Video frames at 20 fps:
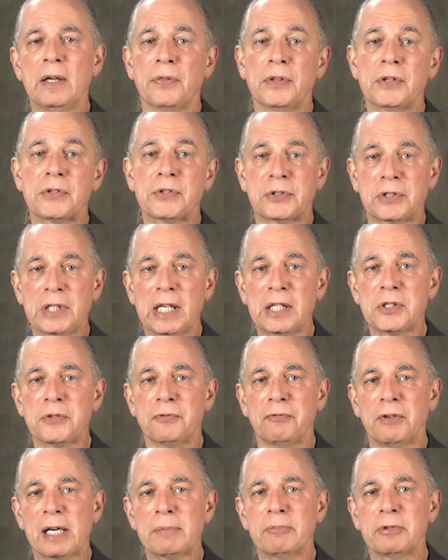This dense
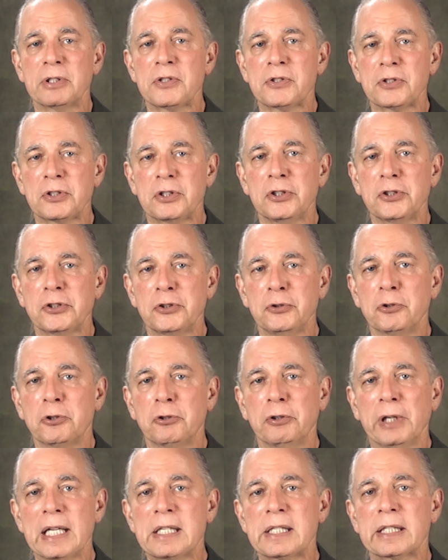fibrinous tissue
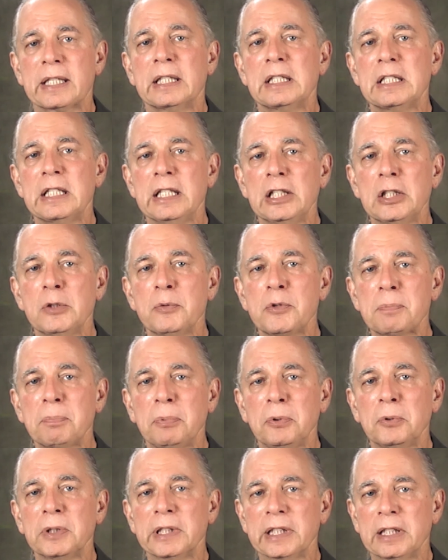creates a continuous
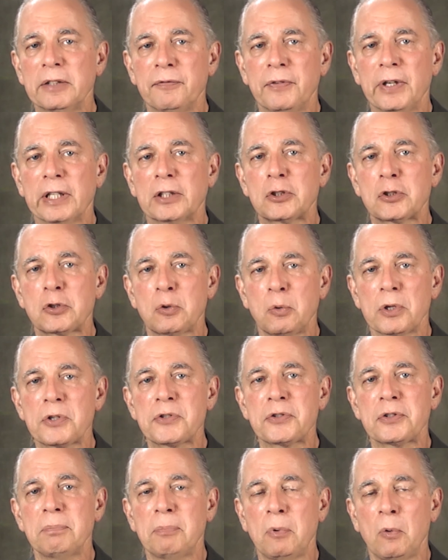pulling effect
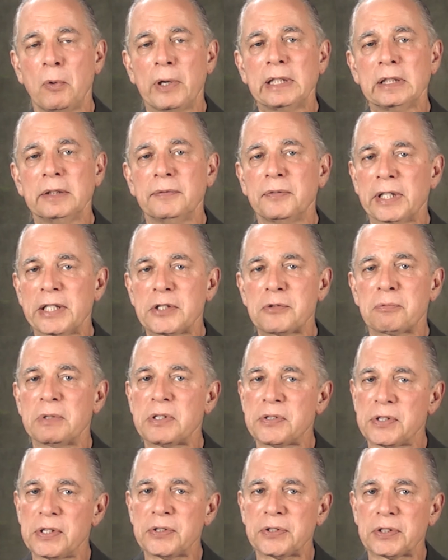towards the point of least
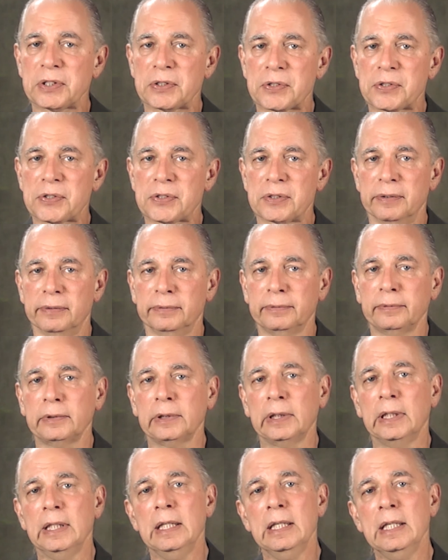resistance.
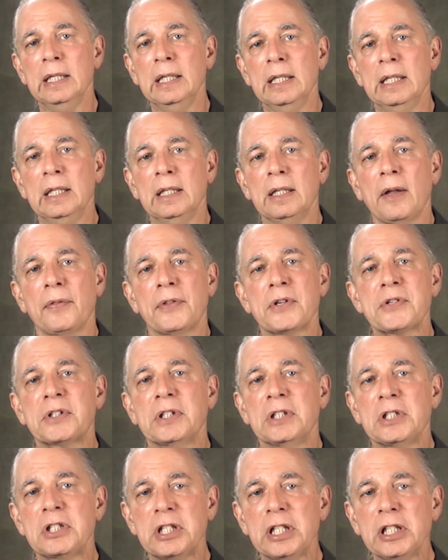This
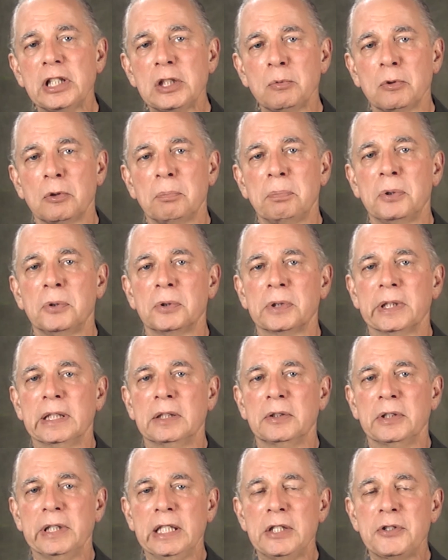continual
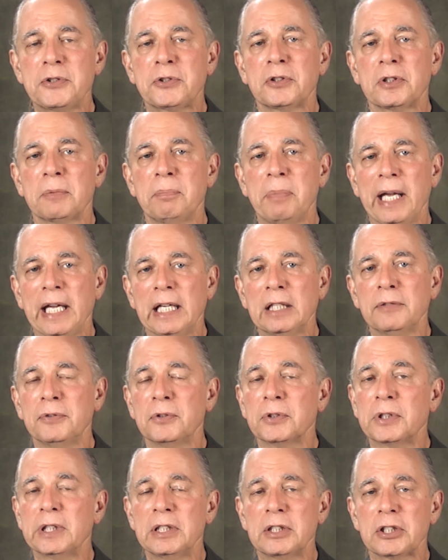pulling leads to the
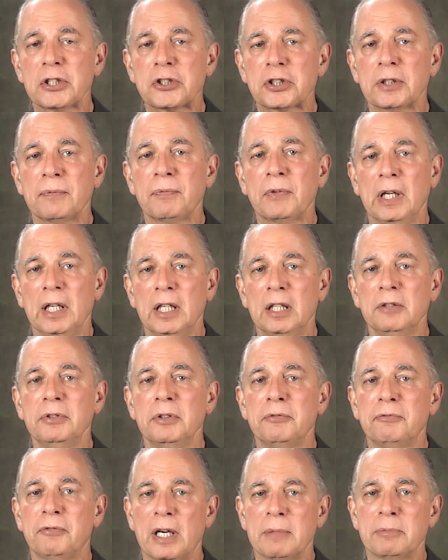painful condition of
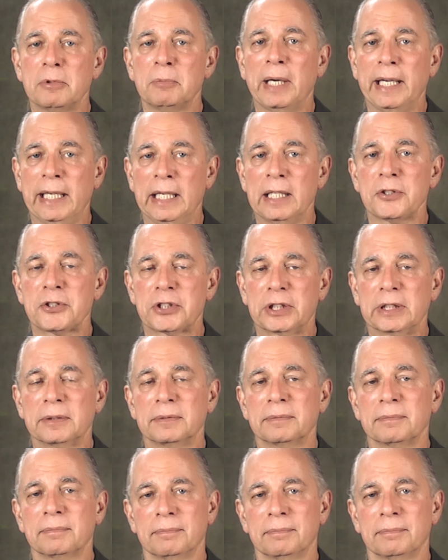fibromyalgia.